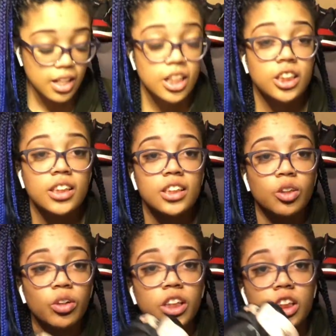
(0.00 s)
This
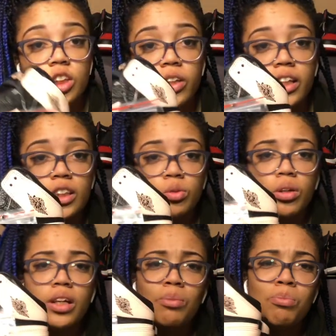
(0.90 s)
green string is
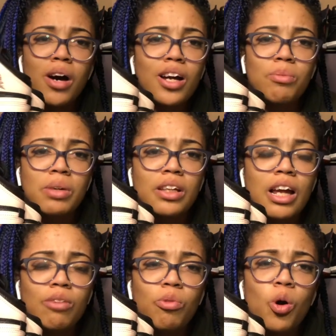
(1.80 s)
really bugging me.
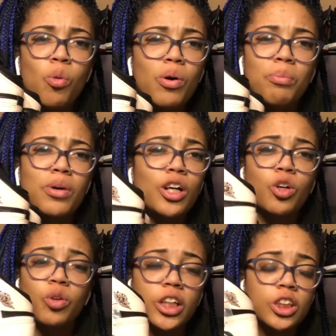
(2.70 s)
Like, who would put
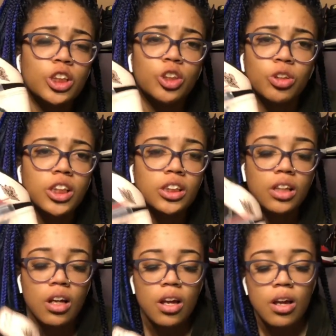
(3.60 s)
green strings
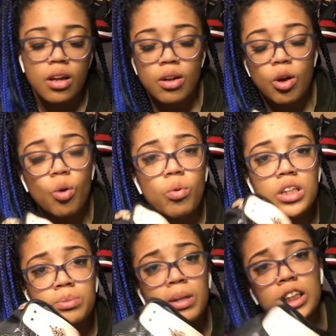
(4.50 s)
in? Who
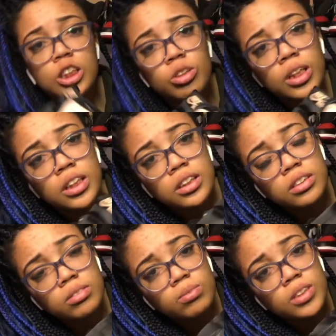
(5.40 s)
wants my
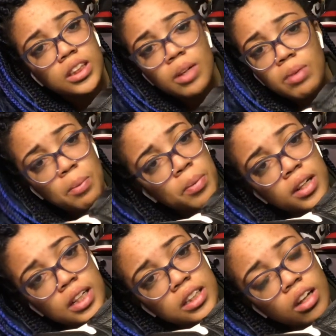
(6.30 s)
strings? Because I'm not
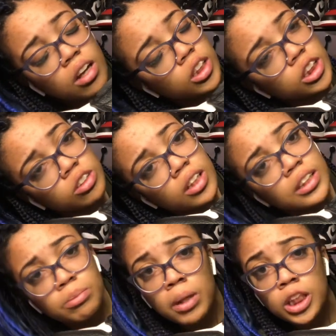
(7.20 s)
putting these ugly
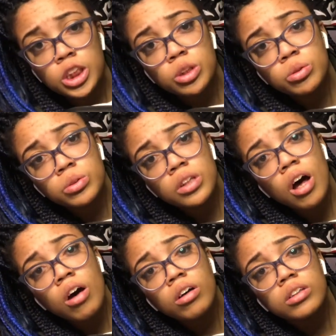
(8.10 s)
strings in my shoes,
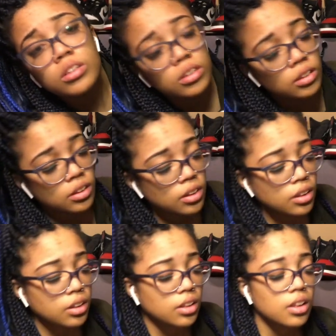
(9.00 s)
dog.
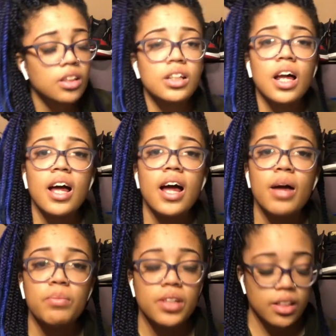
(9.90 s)
Not
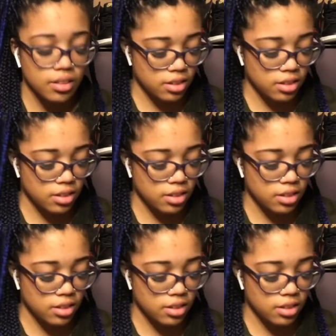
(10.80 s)
happening.